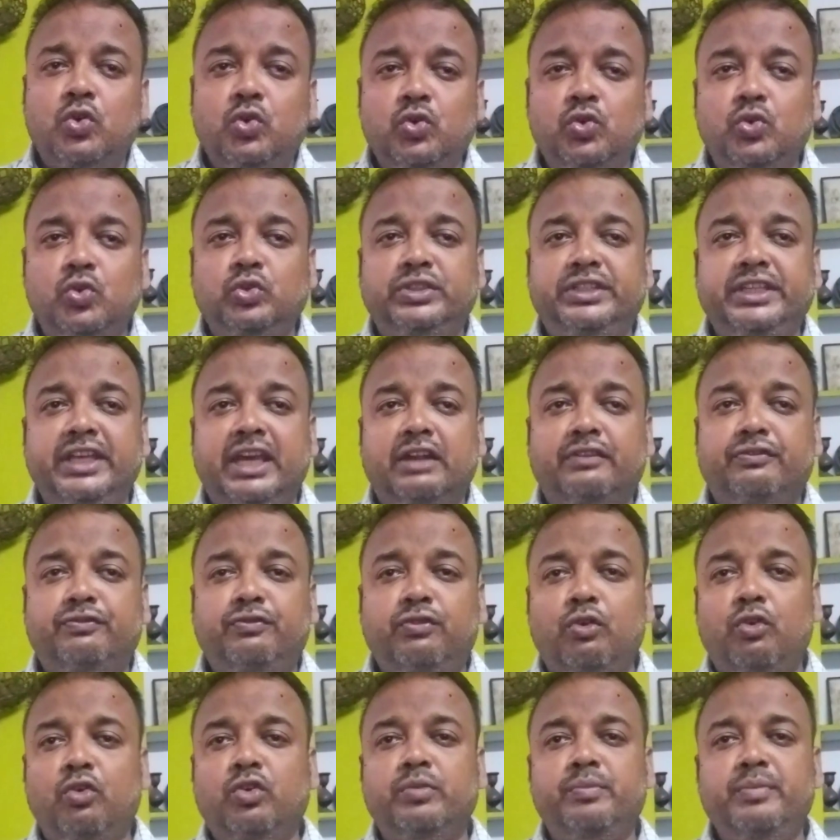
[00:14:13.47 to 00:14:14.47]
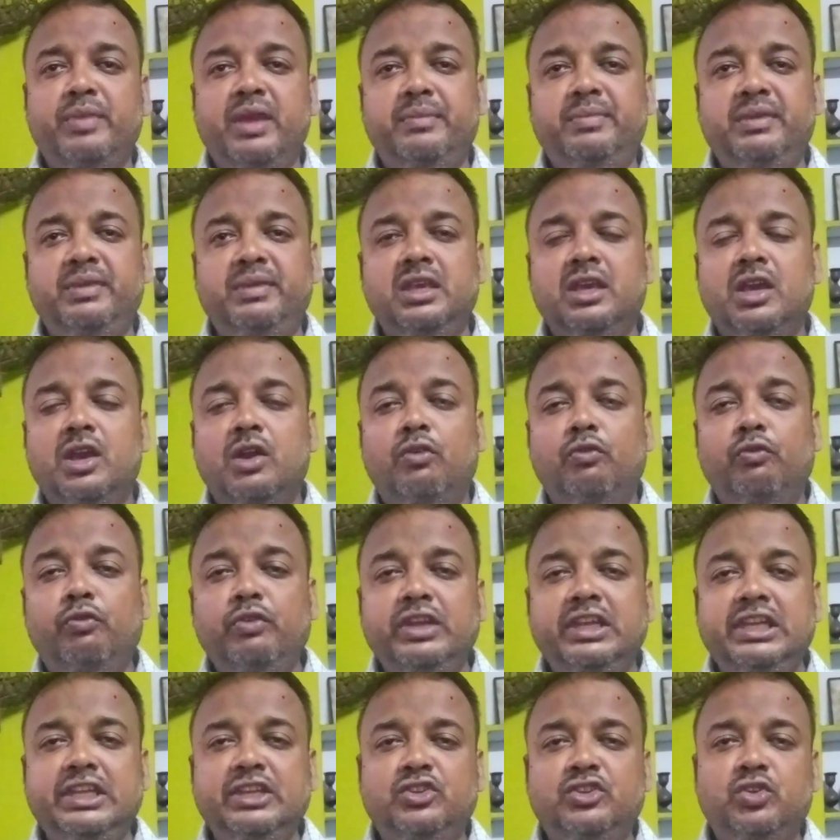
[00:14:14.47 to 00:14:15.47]
who therefore may be
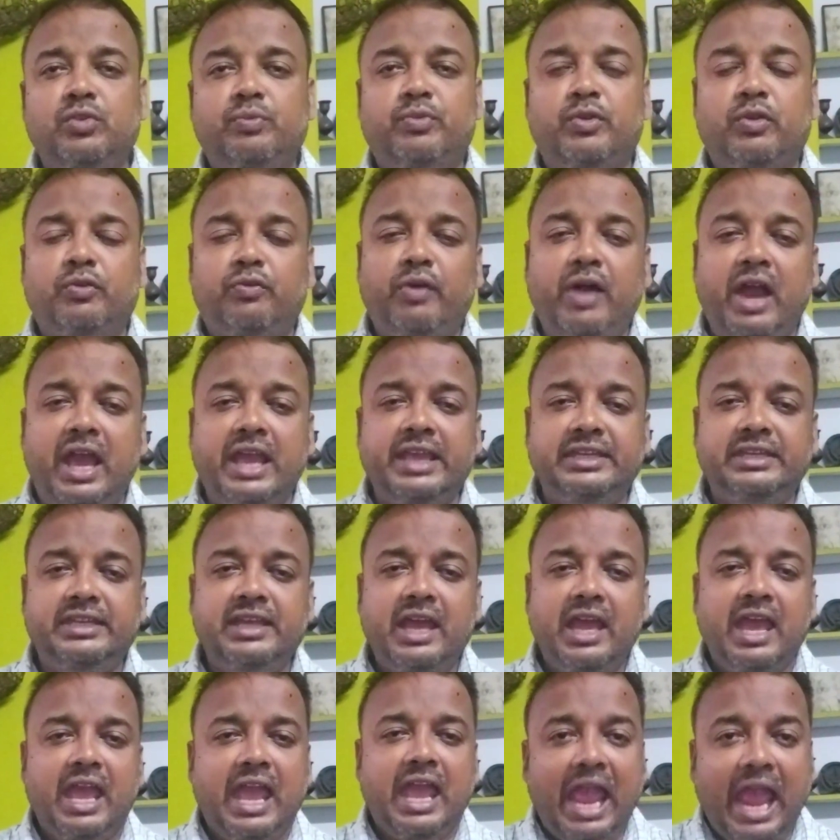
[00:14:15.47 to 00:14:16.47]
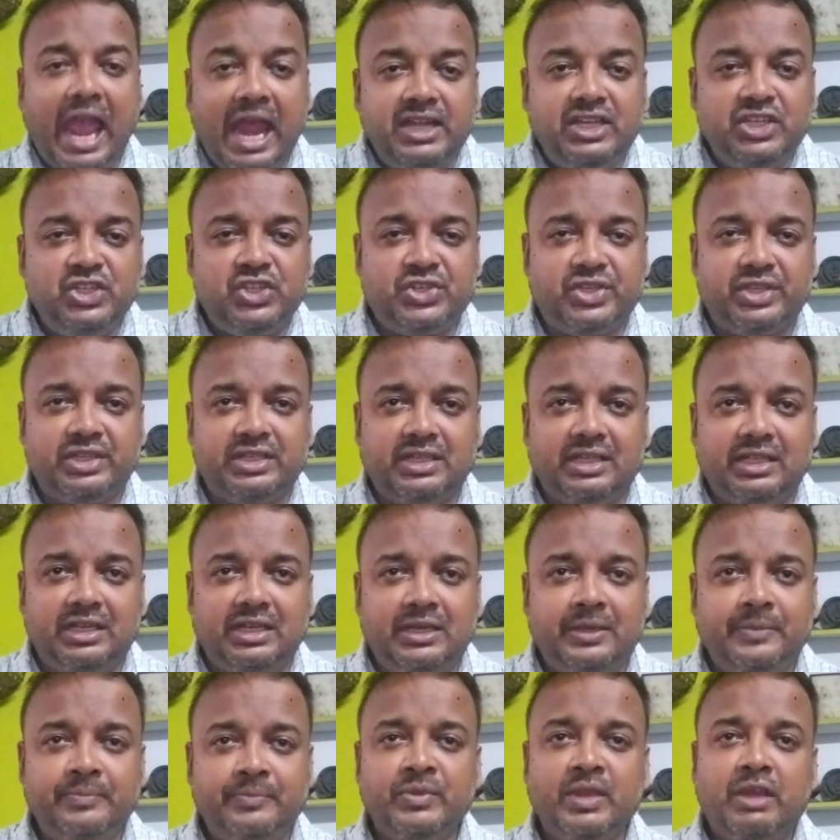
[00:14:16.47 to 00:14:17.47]
willing to provide
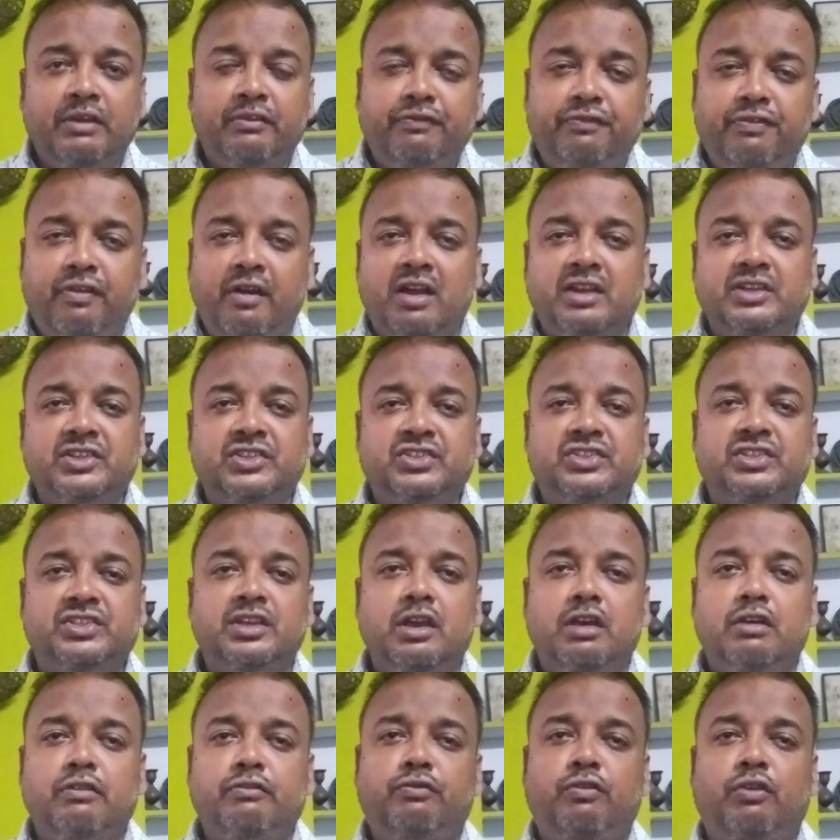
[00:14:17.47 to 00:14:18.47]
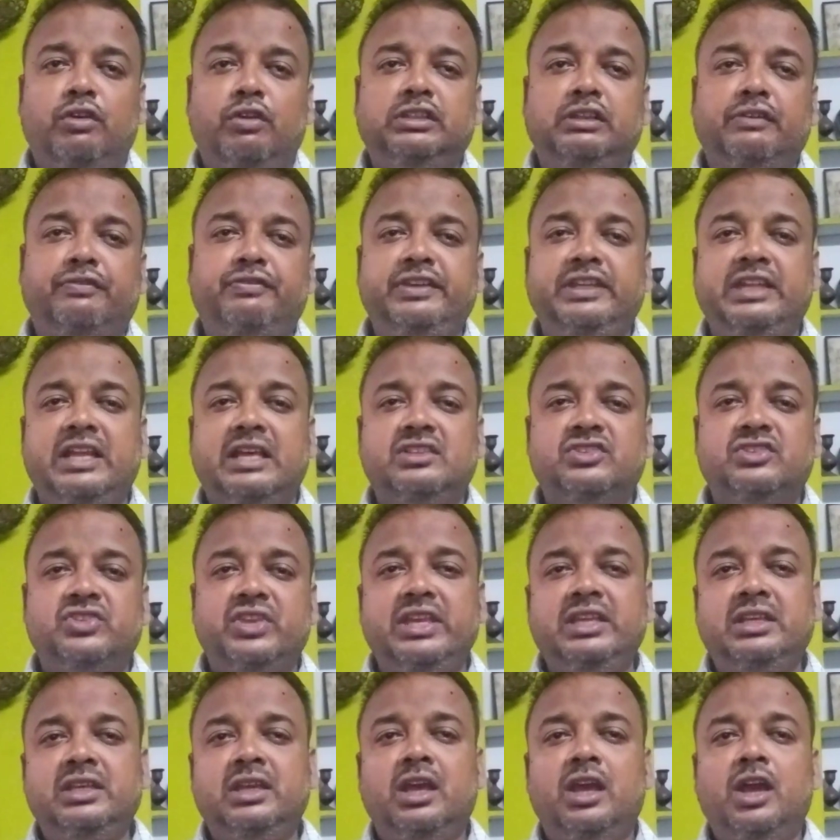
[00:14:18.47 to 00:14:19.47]
additional funds for the
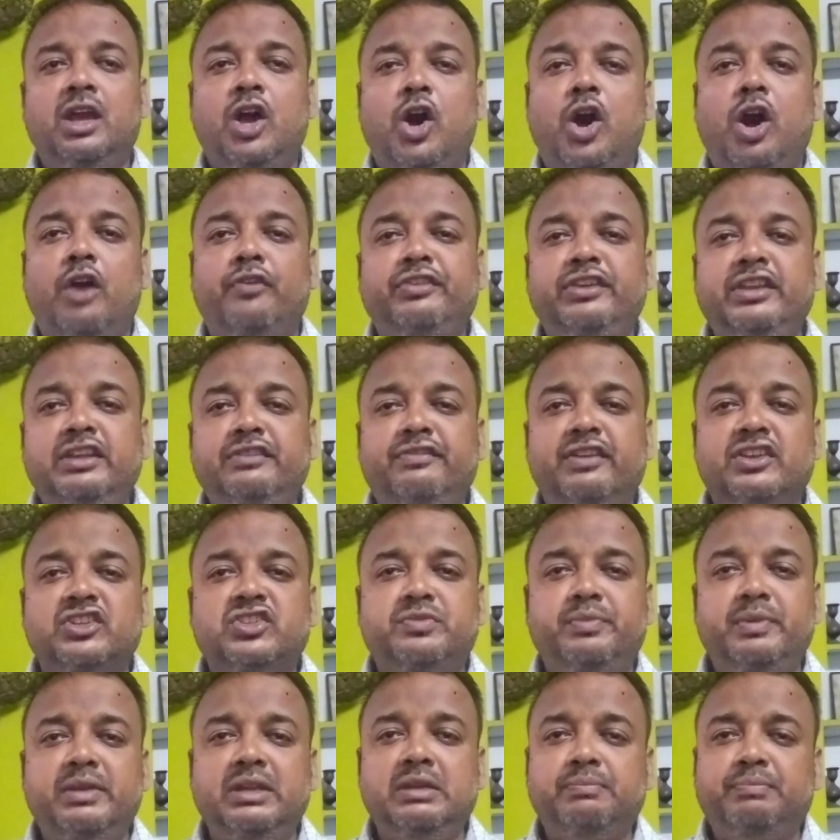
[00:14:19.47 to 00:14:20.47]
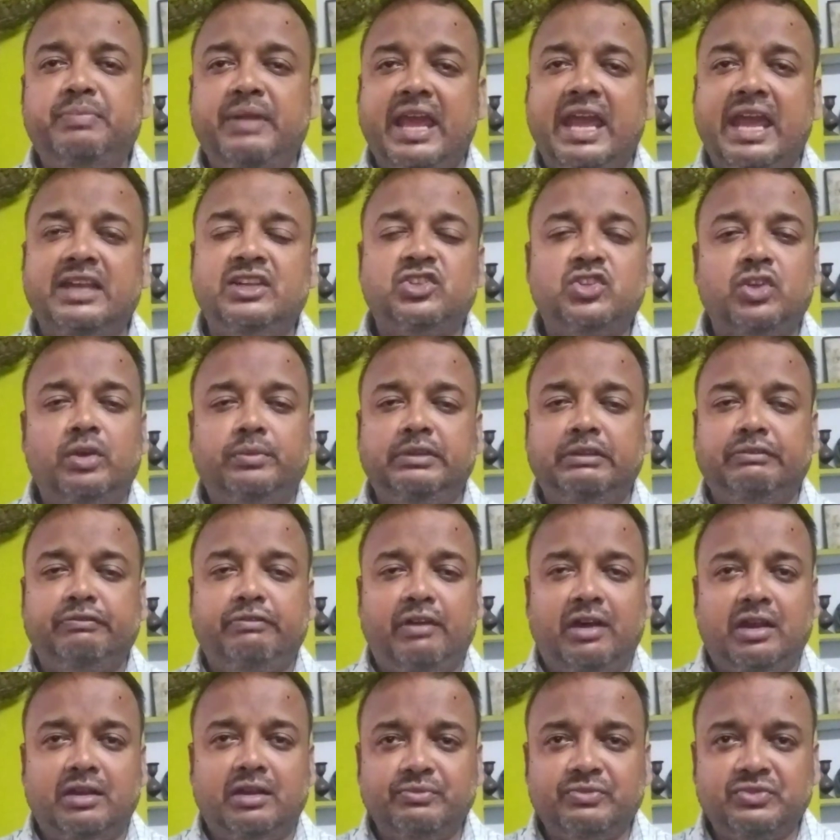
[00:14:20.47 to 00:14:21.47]
financing of investment plans of the
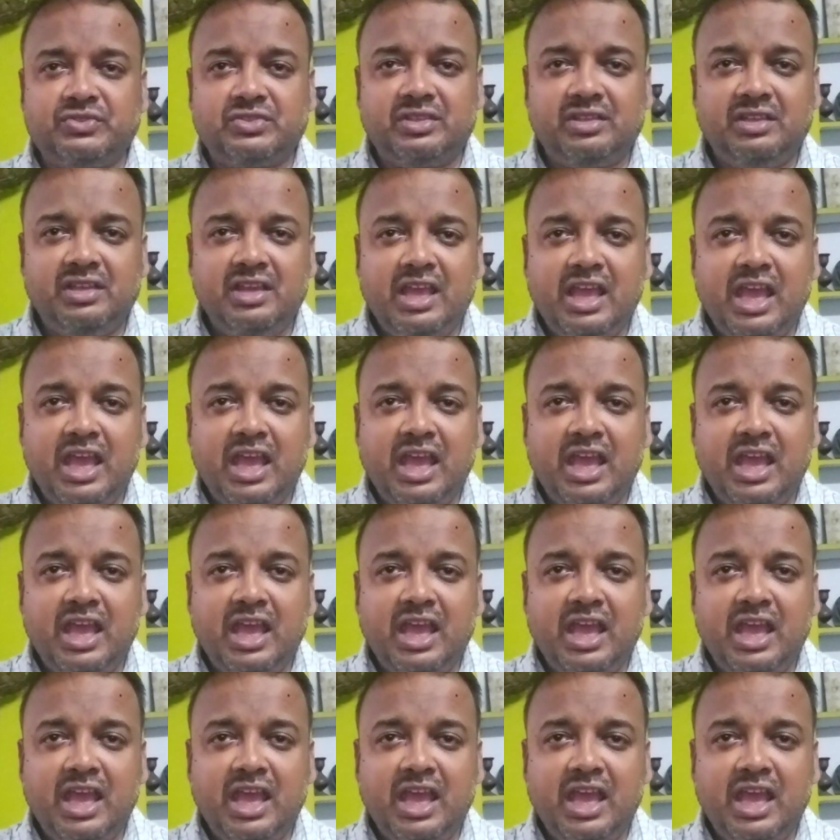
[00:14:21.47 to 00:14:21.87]
firms.